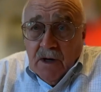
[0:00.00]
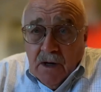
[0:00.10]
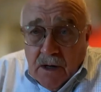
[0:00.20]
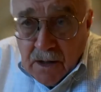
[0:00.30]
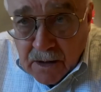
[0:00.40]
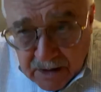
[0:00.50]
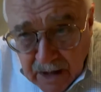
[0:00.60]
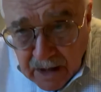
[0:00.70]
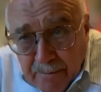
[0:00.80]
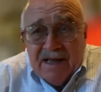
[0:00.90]

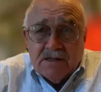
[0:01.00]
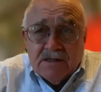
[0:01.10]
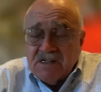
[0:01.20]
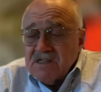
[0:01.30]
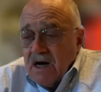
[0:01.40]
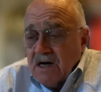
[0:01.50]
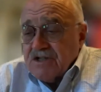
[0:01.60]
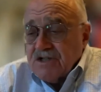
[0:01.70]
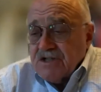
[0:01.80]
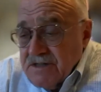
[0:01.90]
accompanying
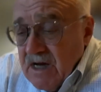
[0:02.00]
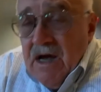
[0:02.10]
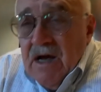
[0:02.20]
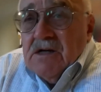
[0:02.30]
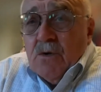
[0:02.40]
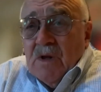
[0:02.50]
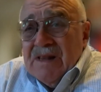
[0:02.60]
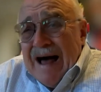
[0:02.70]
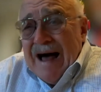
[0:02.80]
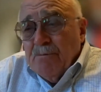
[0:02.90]
deductions to
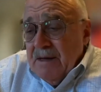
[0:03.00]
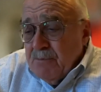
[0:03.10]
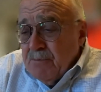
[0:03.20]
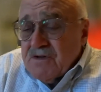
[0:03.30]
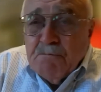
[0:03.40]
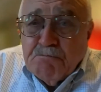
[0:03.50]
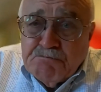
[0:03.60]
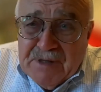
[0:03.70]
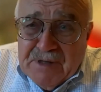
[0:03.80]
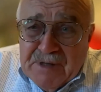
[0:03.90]
allow people to
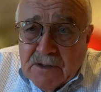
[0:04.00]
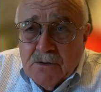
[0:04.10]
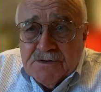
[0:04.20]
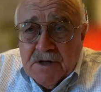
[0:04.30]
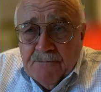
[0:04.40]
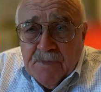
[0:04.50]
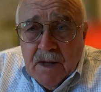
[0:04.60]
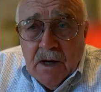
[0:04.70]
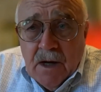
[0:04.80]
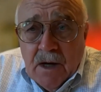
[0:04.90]
build
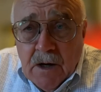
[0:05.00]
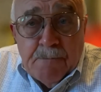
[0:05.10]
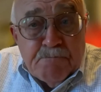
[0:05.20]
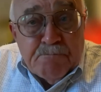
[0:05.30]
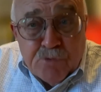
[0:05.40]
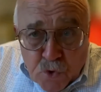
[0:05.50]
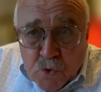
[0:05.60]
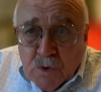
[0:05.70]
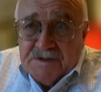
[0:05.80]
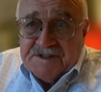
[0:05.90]

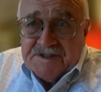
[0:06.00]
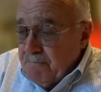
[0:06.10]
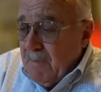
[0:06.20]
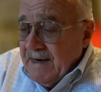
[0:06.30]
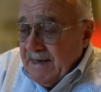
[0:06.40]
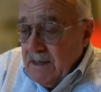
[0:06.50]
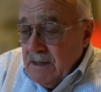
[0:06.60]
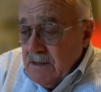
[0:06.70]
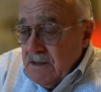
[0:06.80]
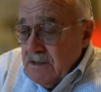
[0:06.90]
pools of money
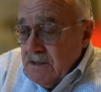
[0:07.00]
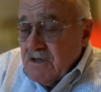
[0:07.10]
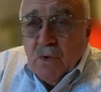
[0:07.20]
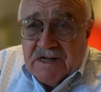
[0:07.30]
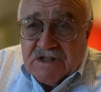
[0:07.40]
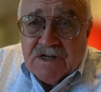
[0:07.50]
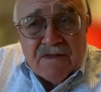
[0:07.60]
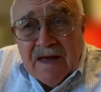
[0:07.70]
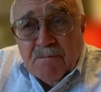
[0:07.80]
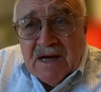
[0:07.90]
to which
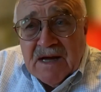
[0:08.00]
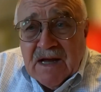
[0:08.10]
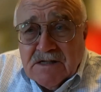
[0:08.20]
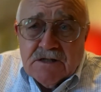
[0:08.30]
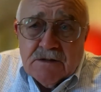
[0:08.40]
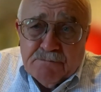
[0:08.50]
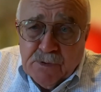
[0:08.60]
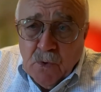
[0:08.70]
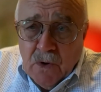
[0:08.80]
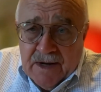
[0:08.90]
they begin to
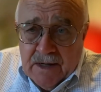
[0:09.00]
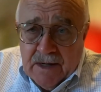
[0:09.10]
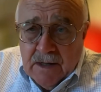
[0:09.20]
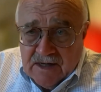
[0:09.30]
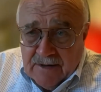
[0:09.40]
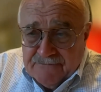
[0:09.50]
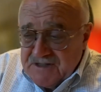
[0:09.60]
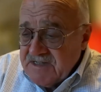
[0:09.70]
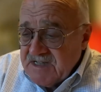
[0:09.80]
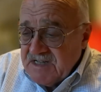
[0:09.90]
deploy
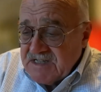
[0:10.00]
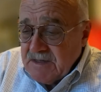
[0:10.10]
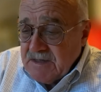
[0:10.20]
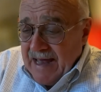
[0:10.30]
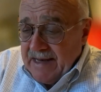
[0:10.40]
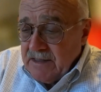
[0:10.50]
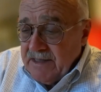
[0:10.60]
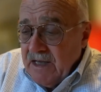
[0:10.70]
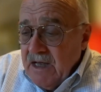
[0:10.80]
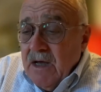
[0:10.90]
gifts
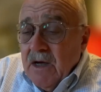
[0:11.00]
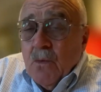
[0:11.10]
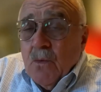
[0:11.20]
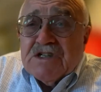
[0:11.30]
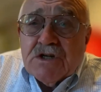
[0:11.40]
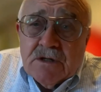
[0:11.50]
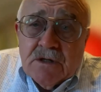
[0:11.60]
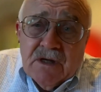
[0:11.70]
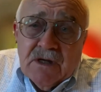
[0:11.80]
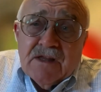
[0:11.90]
systematically. We should,
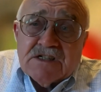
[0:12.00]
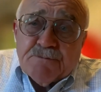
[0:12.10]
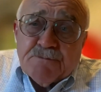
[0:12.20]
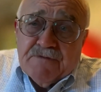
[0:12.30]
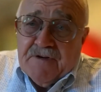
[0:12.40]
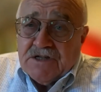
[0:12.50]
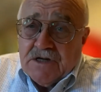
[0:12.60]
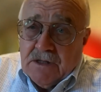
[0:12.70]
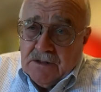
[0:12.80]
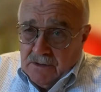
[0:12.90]
in this
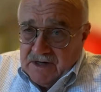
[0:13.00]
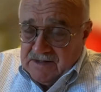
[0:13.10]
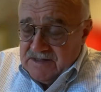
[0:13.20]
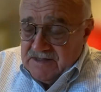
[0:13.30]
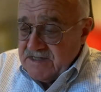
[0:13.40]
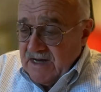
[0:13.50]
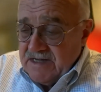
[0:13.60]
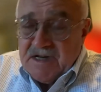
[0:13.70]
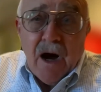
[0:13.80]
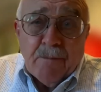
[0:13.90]
profession, look at this
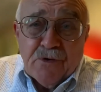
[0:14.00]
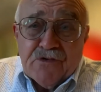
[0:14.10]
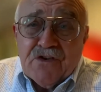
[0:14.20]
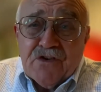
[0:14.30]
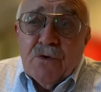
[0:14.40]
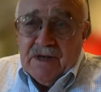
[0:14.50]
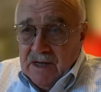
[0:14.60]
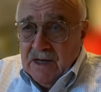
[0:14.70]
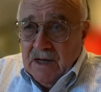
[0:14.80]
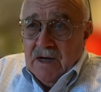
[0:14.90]
as an
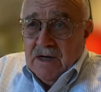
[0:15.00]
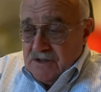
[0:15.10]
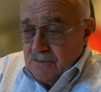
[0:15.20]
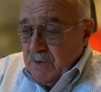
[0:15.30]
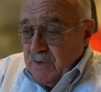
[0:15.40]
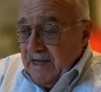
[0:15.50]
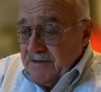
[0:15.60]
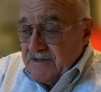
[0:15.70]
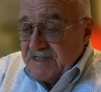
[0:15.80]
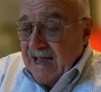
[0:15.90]
opportunity to really
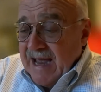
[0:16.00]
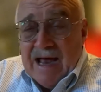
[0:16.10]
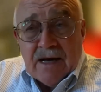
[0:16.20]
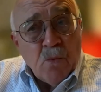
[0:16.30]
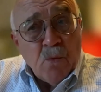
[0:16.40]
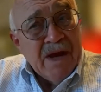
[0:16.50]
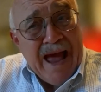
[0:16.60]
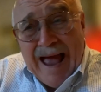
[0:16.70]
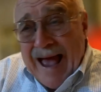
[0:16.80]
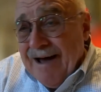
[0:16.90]
understand we
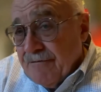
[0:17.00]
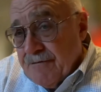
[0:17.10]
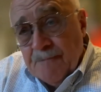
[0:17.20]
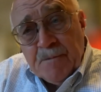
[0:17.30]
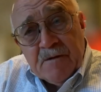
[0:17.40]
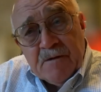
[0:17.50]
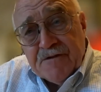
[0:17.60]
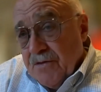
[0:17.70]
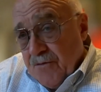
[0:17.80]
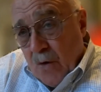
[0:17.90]
have
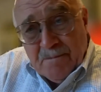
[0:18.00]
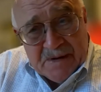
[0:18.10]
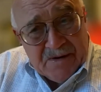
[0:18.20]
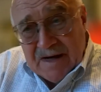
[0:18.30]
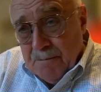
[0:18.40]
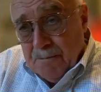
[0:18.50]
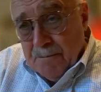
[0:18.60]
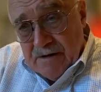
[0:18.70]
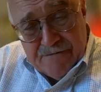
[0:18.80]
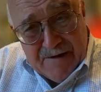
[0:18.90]
philanthropically
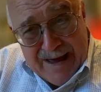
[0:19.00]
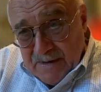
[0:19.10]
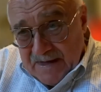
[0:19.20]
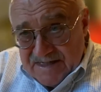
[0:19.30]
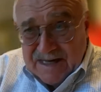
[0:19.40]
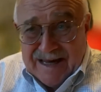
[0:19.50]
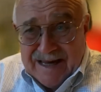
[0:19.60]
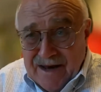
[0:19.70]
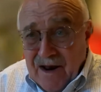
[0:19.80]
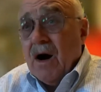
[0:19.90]
committed families
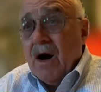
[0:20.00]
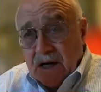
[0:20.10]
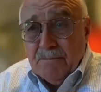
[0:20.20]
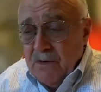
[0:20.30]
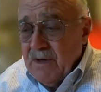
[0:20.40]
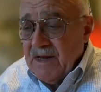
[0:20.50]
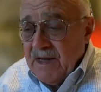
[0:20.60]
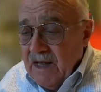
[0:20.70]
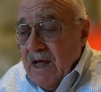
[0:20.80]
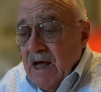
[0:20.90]
in our
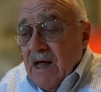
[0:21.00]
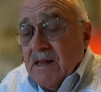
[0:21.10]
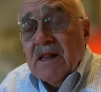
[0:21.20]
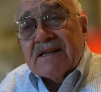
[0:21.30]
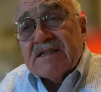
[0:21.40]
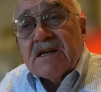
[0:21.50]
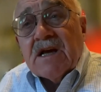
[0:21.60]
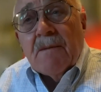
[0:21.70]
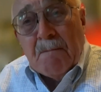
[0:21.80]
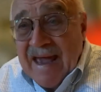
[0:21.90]
community. Let's
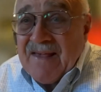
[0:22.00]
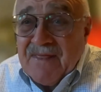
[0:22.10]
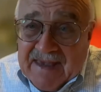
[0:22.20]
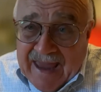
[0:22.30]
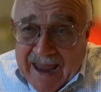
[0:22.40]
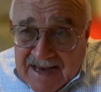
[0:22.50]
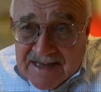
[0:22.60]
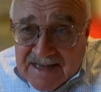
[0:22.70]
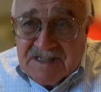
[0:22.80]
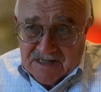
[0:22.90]
make the
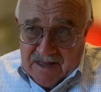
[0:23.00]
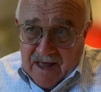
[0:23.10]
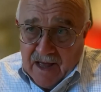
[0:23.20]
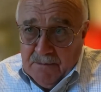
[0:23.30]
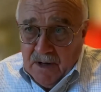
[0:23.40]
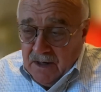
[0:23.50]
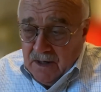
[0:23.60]
case to them